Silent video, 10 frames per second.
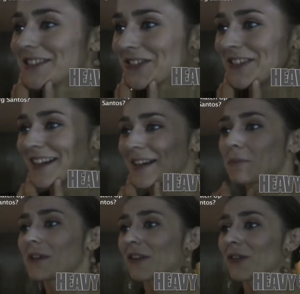
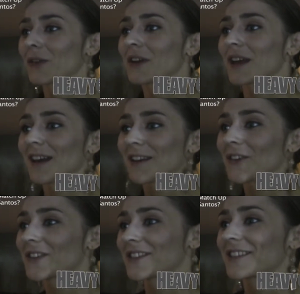tonight, but I thought I, I,
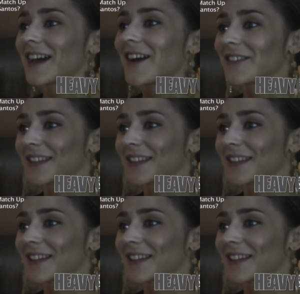knocked her down,